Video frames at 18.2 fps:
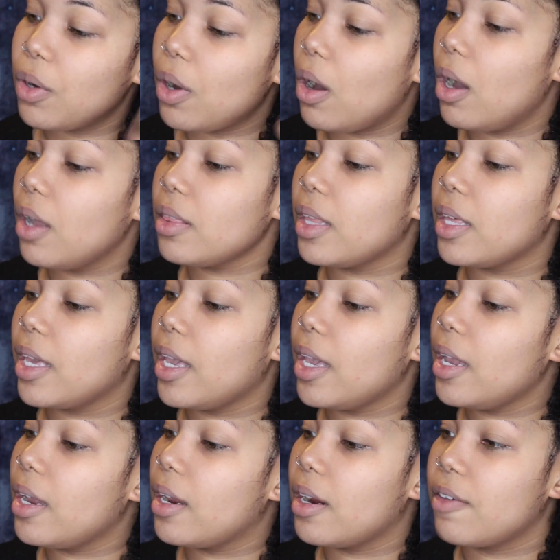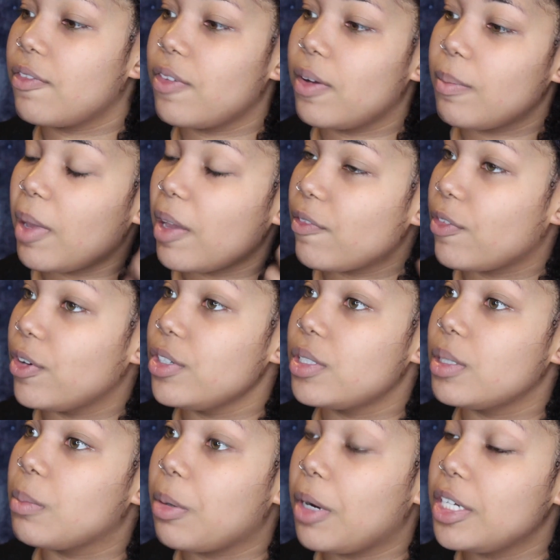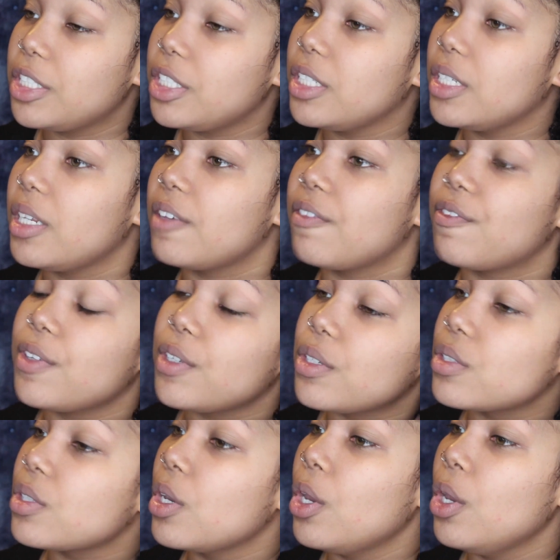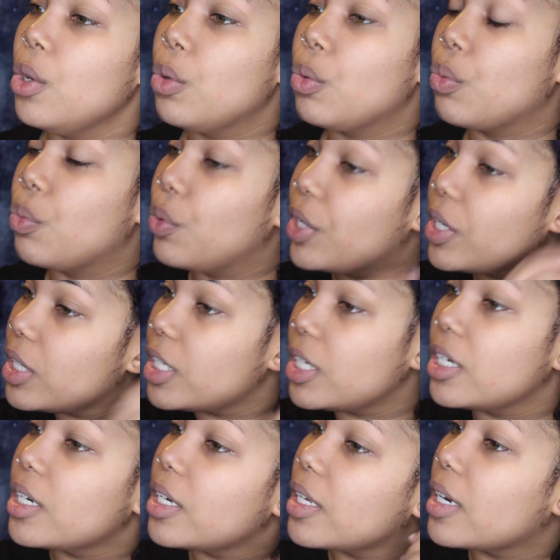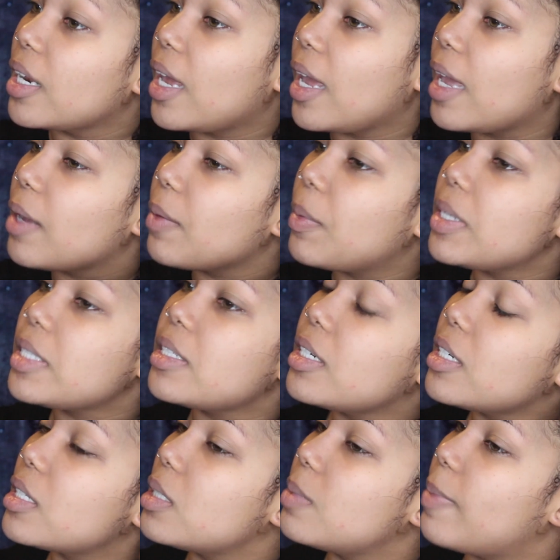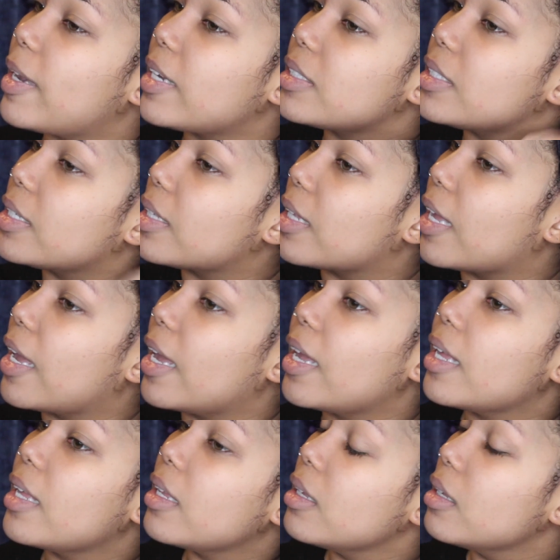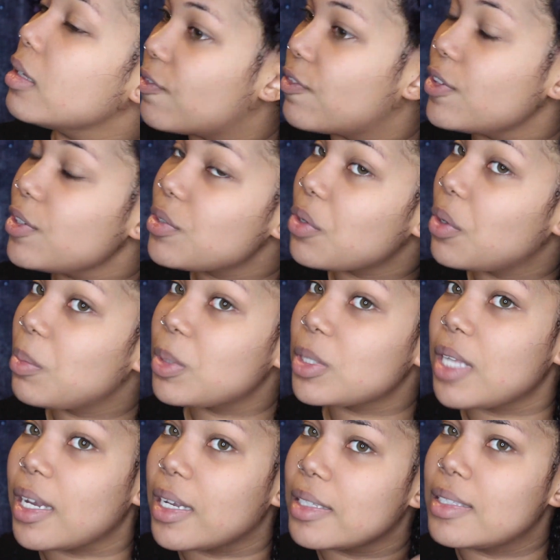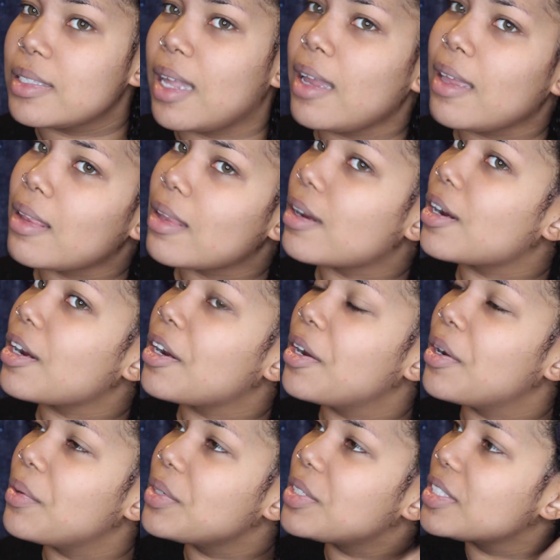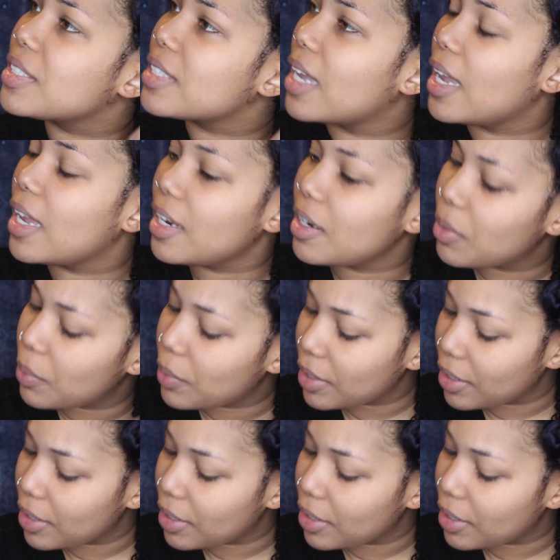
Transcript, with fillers: So on the hair, from my first impression, it feels really good. I wasn't expecting that. It feels almost like a styler, which is kind of